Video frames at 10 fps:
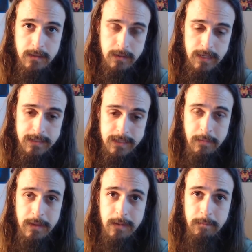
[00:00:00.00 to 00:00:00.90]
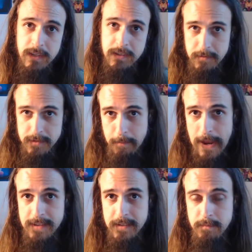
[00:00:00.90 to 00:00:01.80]
it's coming up because there's a
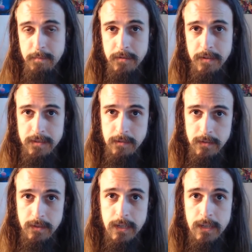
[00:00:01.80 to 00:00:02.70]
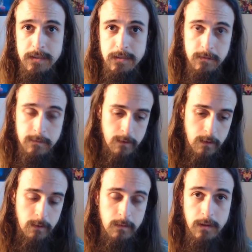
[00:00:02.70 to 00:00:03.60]
past experience of it. So for
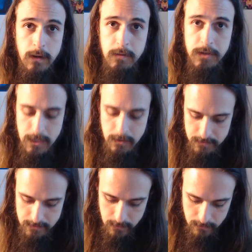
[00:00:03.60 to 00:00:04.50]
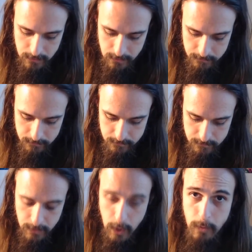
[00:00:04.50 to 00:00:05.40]
the lower chakras,
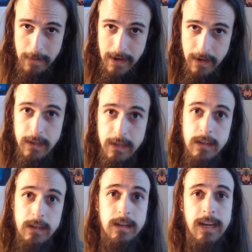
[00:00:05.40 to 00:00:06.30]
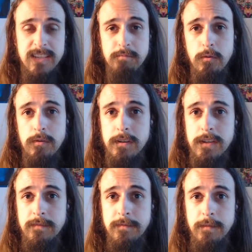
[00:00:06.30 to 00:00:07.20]
lower back, explore if